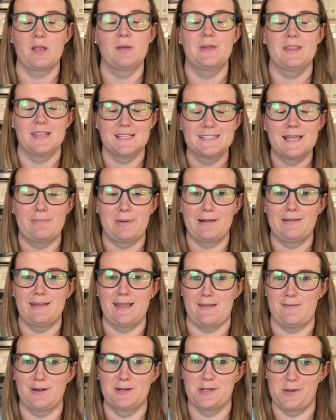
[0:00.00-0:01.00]
But then
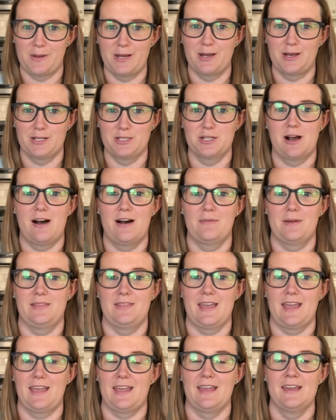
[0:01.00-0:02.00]
typically if you're doing a good job and
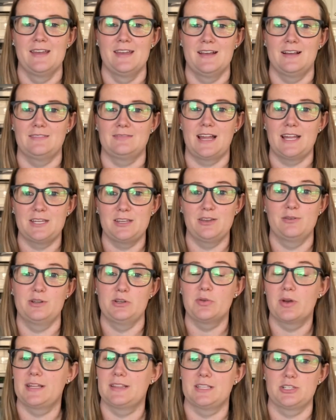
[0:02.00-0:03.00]
they like you
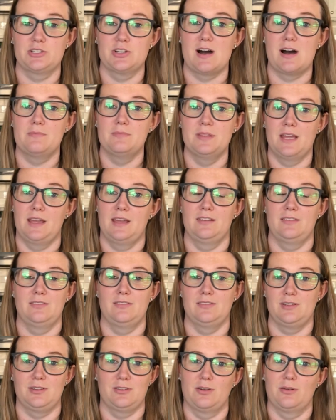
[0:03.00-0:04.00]
and you like the shop,
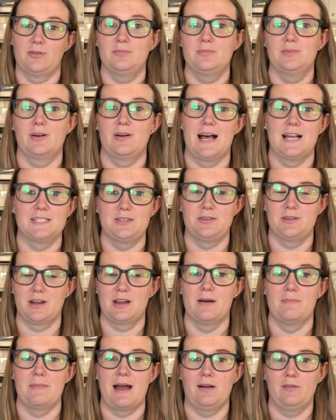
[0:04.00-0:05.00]
then they'll ask you to
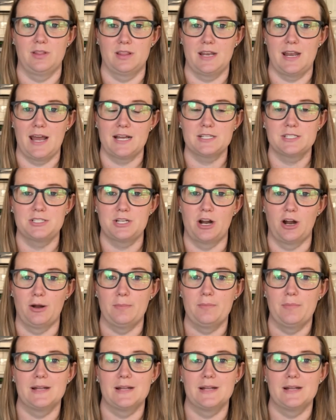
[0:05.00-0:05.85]
come back for the next term.